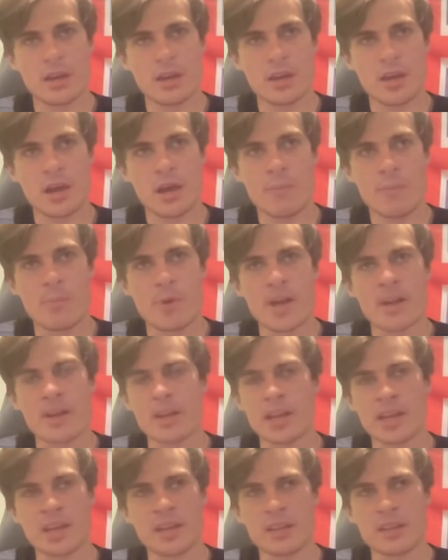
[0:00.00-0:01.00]

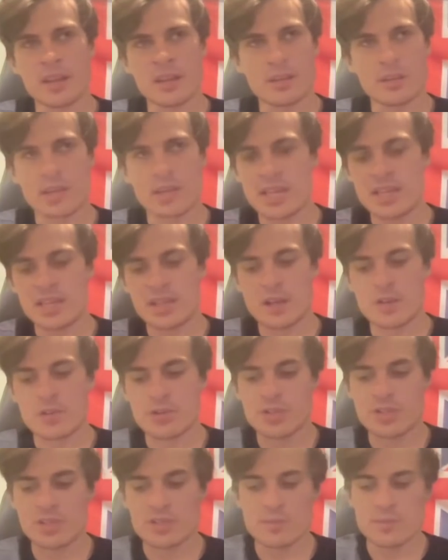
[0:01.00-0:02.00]
these
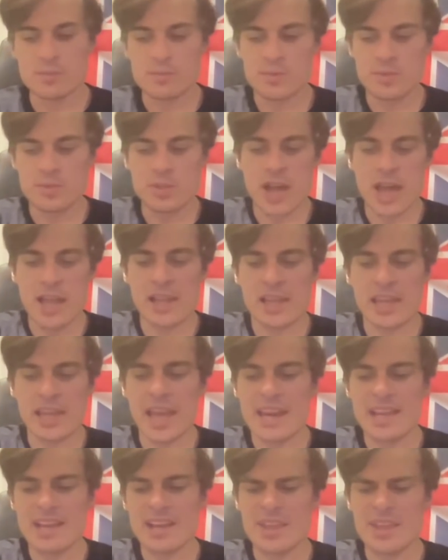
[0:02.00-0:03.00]
countries
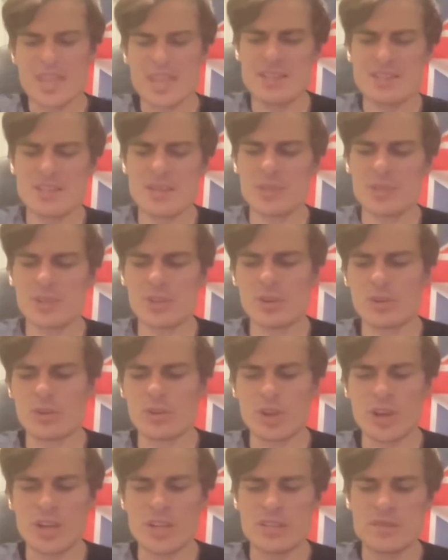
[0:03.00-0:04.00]
allocating, I think, something along the
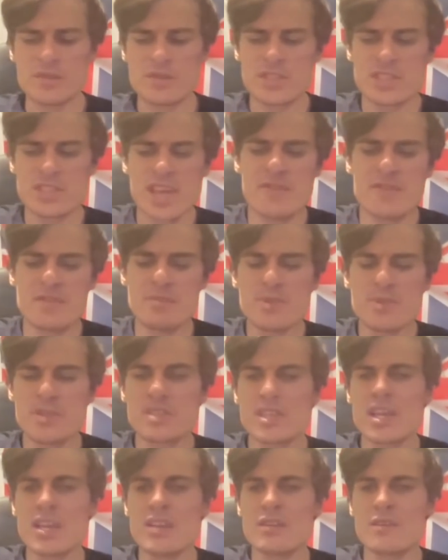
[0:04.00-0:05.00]
lines of
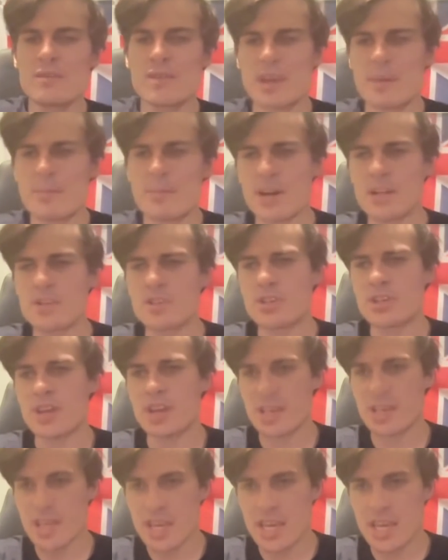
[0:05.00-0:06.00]
7% of their budget a
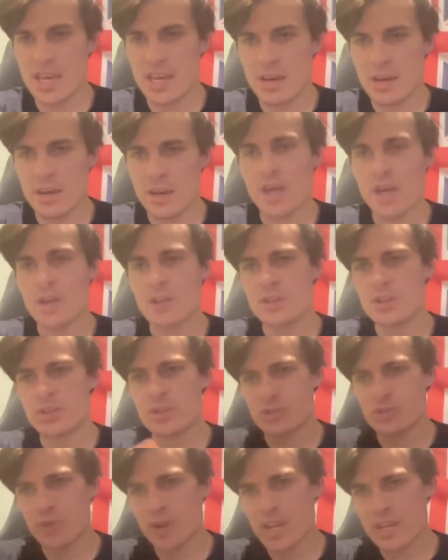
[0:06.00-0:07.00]
year to
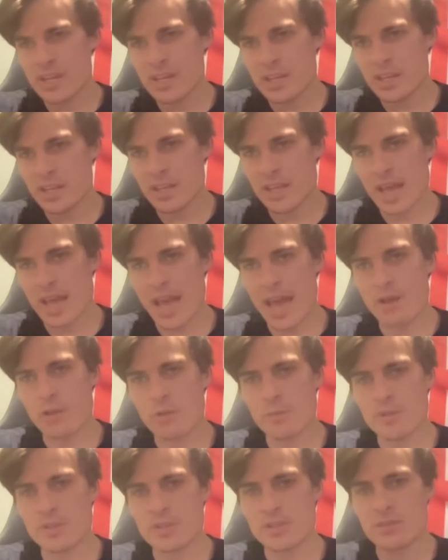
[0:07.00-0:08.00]
treating the
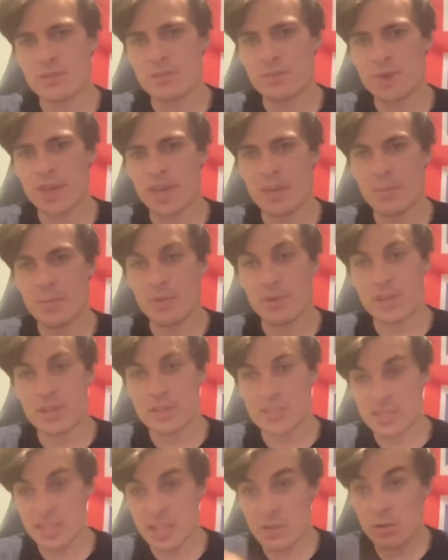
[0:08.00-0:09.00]
ailments of the people that are
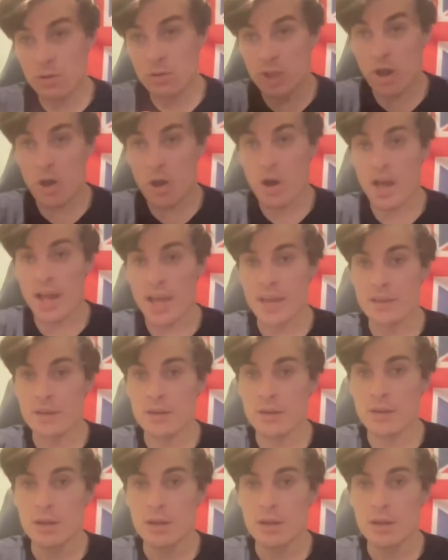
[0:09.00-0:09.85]
still dying